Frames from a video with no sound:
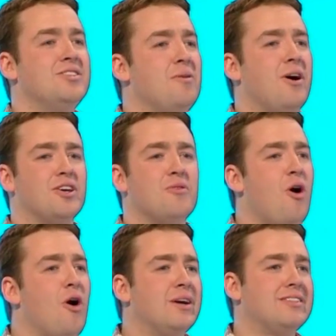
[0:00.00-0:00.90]
Do you know what?
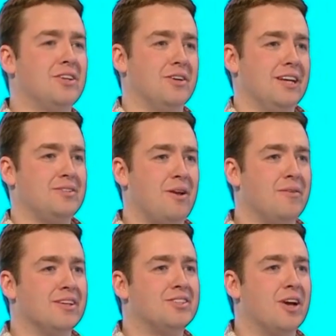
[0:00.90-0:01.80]
You always do this when
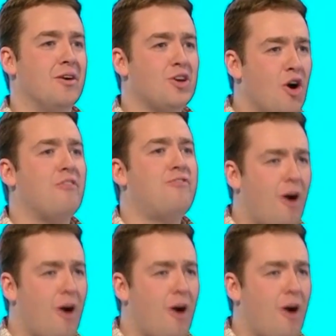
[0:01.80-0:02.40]
I'm on the show. You're